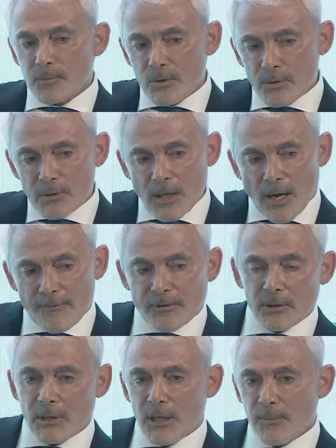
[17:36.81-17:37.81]
to the
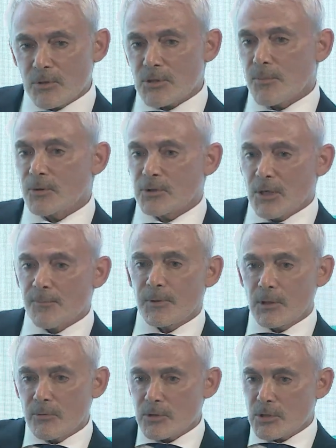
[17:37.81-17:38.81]
African neighbors about dumping
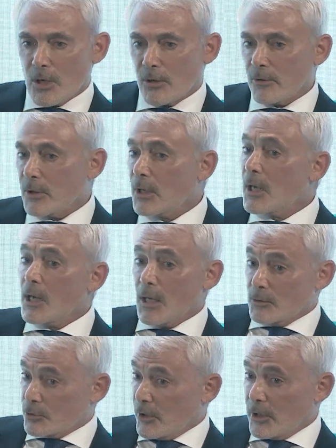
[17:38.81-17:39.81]
the US dollar
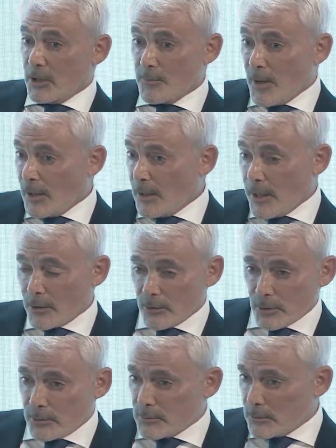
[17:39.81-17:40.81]
and trading in
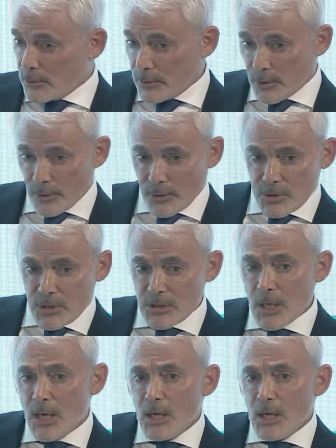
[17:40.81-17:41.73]
bilateral currencies.